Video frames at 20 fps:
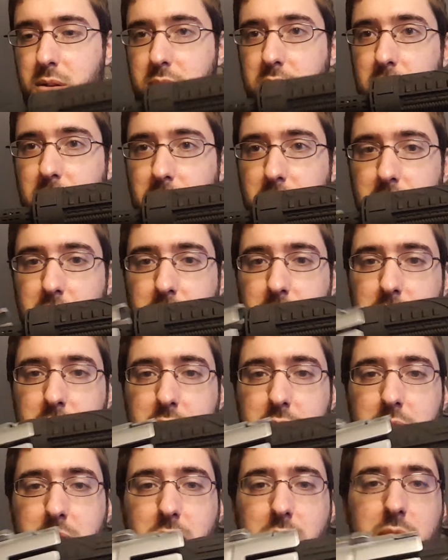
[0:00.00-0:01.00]
So then you can
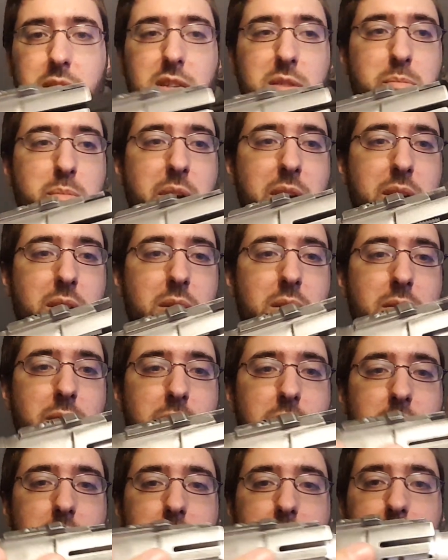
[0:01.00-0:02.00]
slide this back
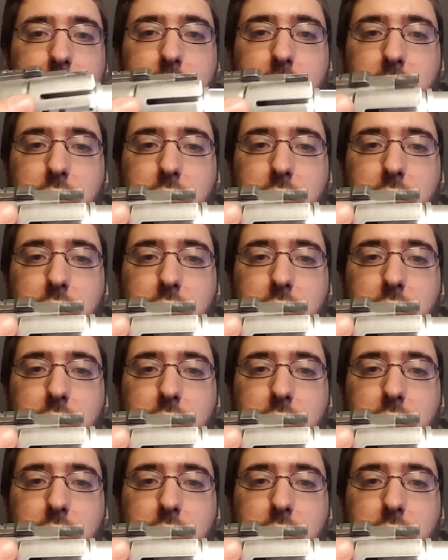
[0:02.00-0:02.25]
over it.